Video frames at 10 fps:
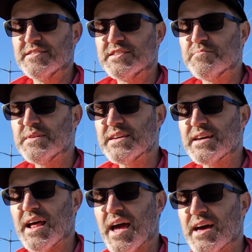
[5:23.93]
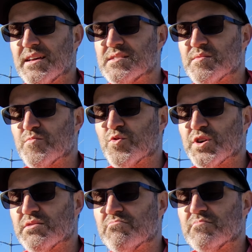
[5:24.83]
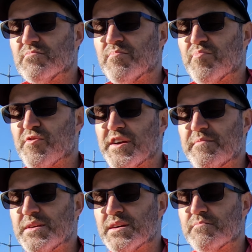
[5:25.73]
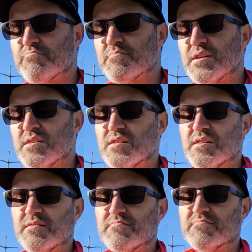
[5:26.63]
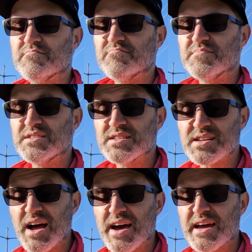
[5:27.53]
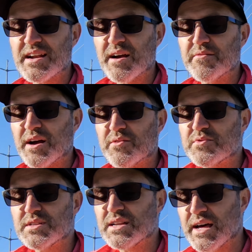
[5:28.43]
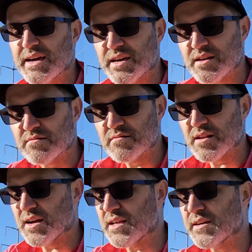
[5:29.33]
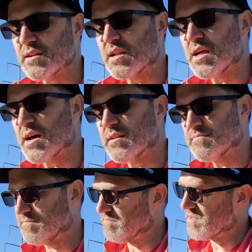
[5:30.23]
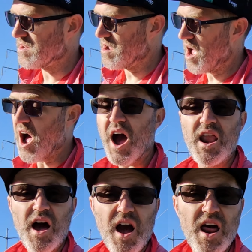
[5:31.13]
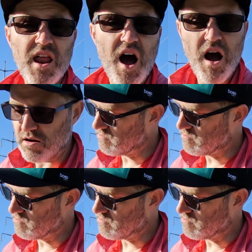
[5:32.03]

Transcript: To me, it has a more premium design. I really like it. I like it a lot. I like it a lot.